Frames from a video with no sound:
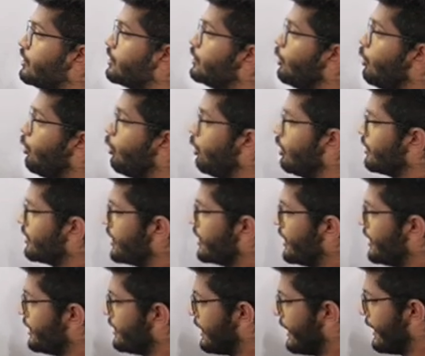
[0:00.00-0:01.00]
The
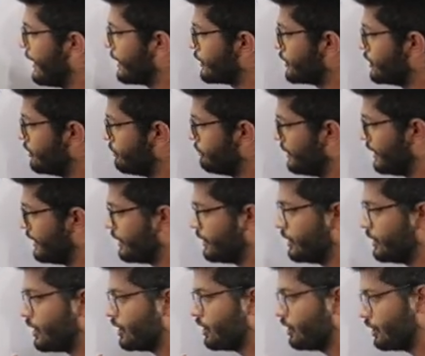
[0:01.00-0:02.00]
alternate angle
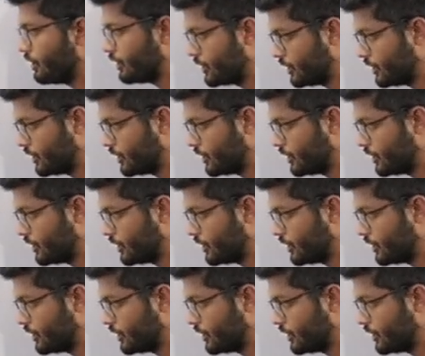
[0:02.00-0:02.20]
made are